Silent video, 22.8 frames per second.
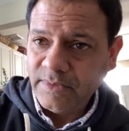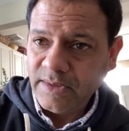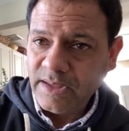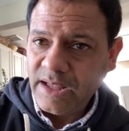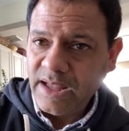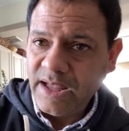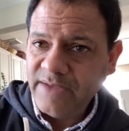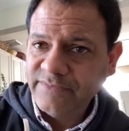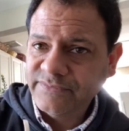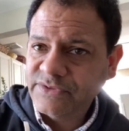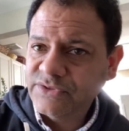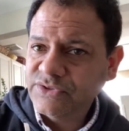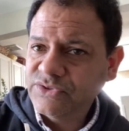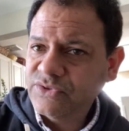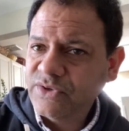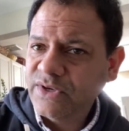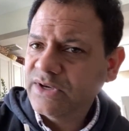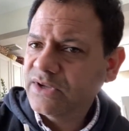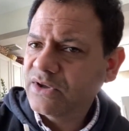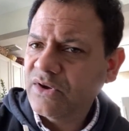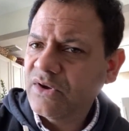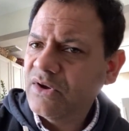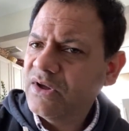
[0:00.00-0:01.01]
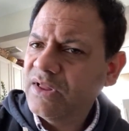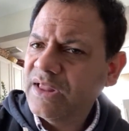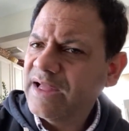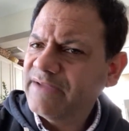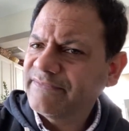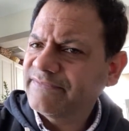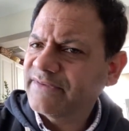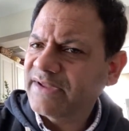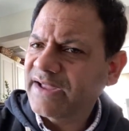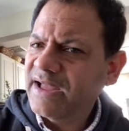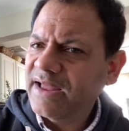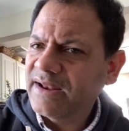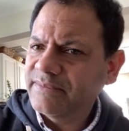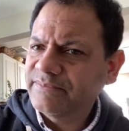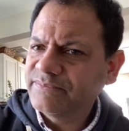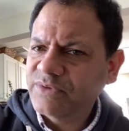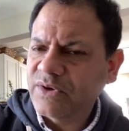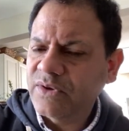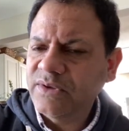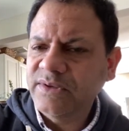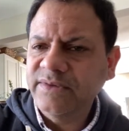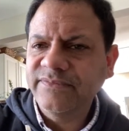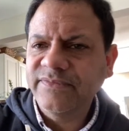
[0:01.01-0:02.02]
I have to join a call. I forgot. I
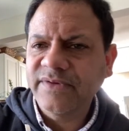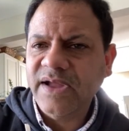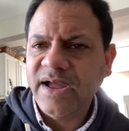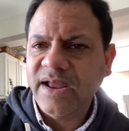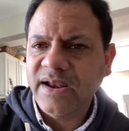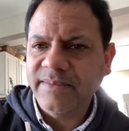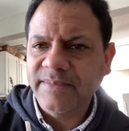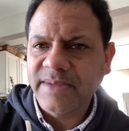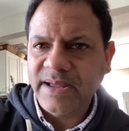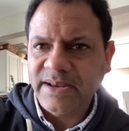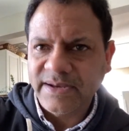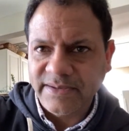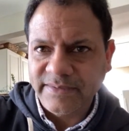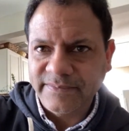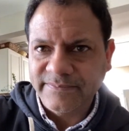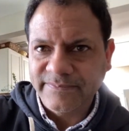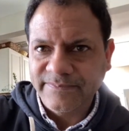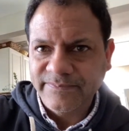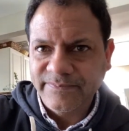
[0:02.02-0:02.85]
totally forgot about it.